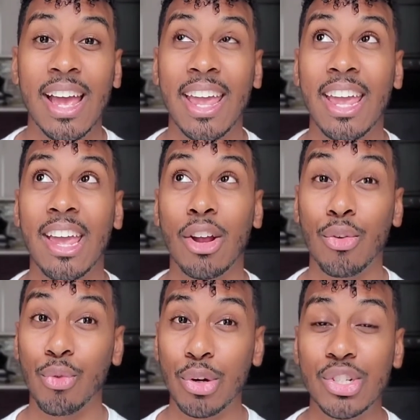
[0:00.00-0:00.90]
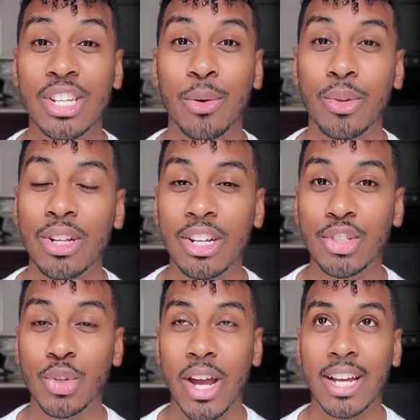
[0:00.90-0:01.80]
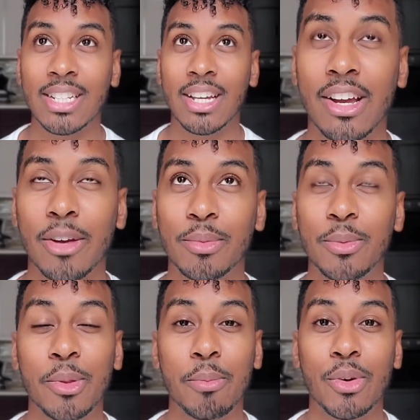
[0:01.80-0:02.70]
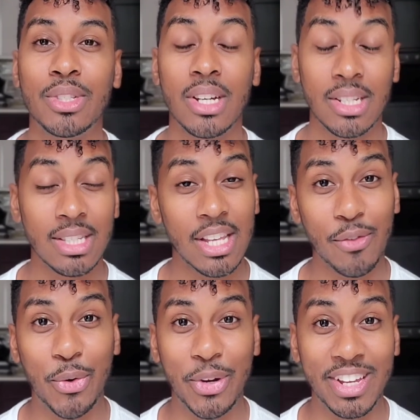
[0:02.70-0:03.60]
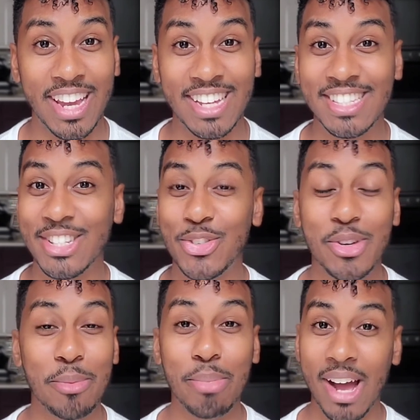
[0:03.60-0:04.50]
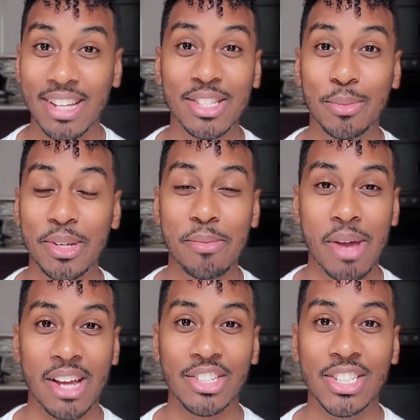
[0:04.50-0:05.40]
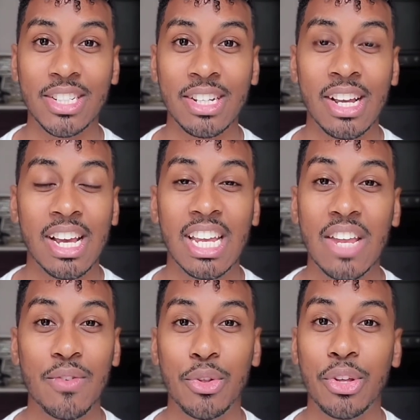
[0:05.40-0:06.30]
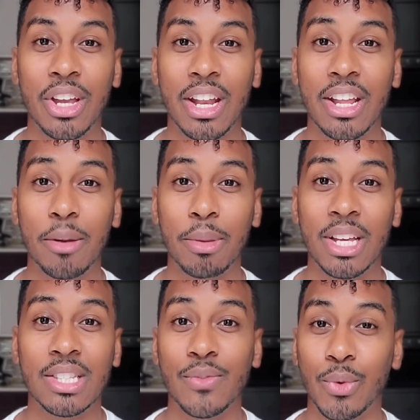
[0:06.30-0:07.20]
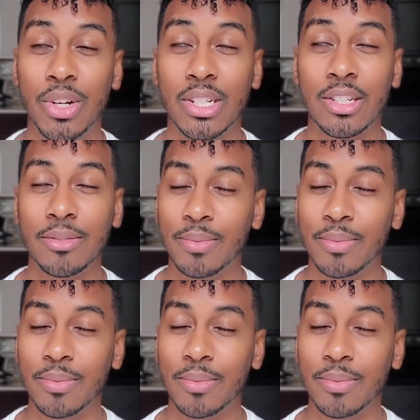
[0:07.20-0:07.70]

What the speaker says: And unfortunately, it will attract some of the most unsavory guests that you could possibly imagine, even though they're getting your place for a deal.